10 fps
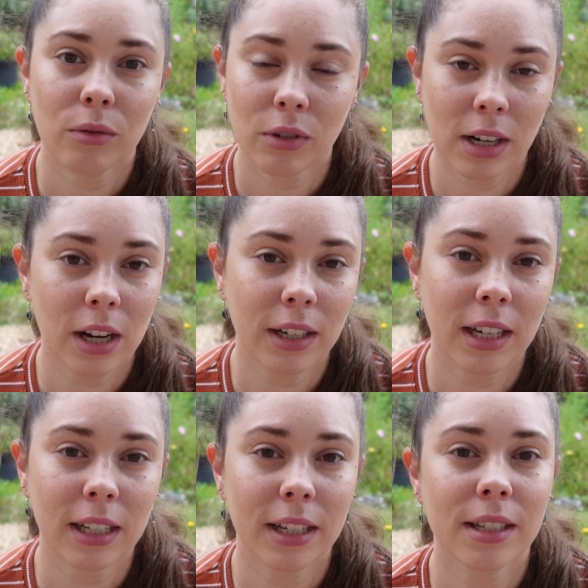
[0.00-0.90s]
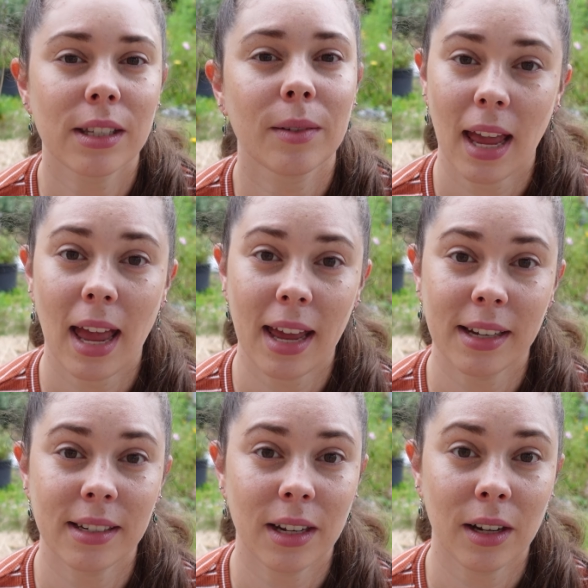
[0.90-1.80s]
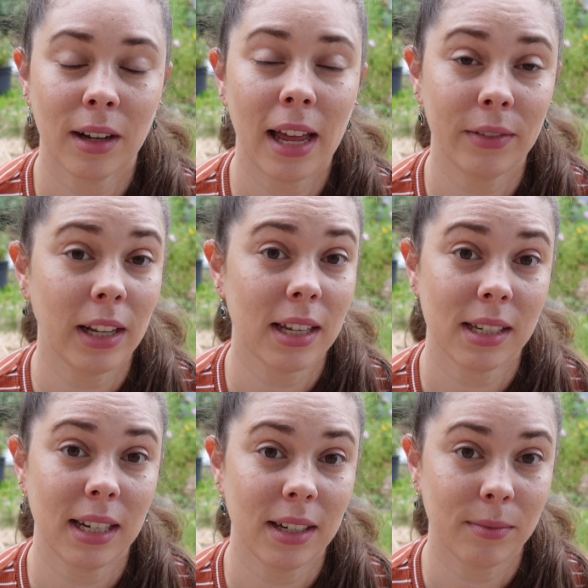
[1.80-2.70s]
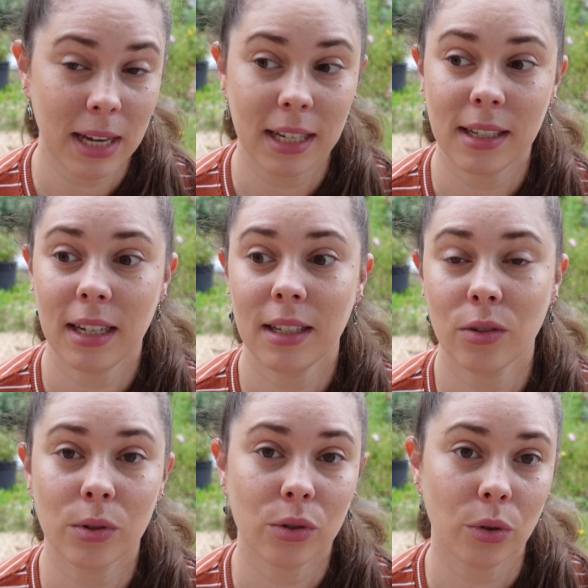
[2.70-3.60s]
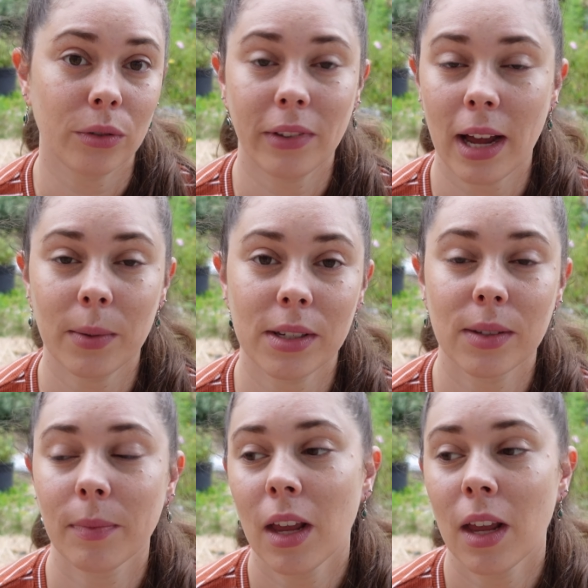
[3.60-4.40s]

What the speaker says: ranunculus, and everlasting daisies or straw flowers.